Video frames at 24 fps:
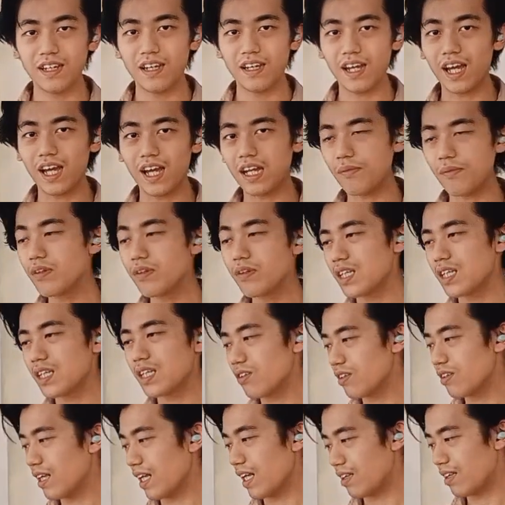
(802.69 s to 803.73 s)
And I want to tell
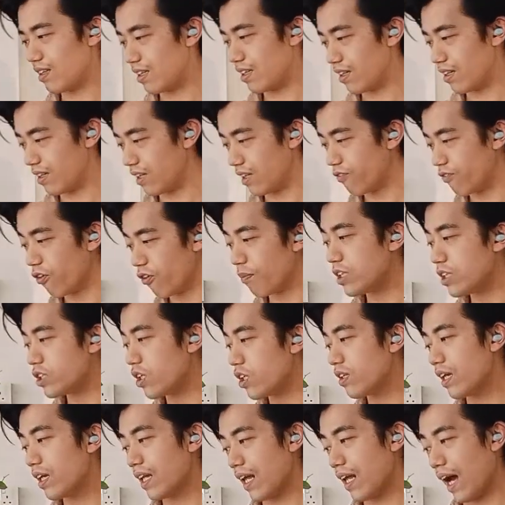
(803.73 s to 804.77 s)
you that the
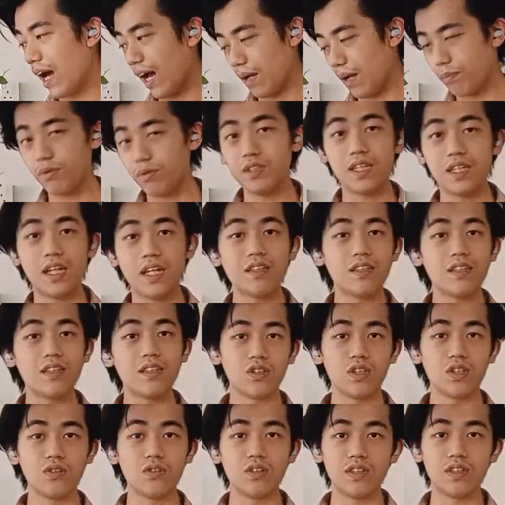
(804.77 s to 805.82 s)
information that I presented
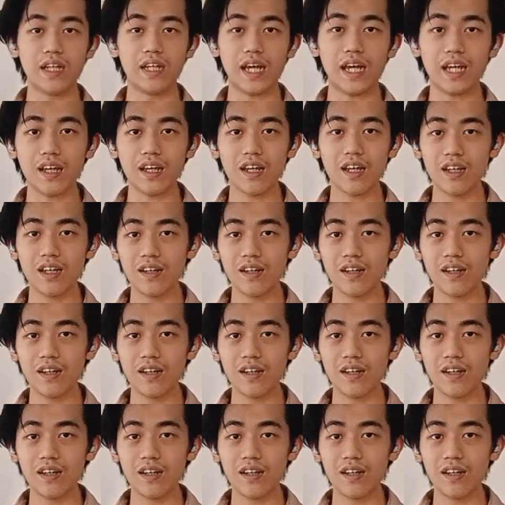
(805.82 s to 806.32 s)
to you today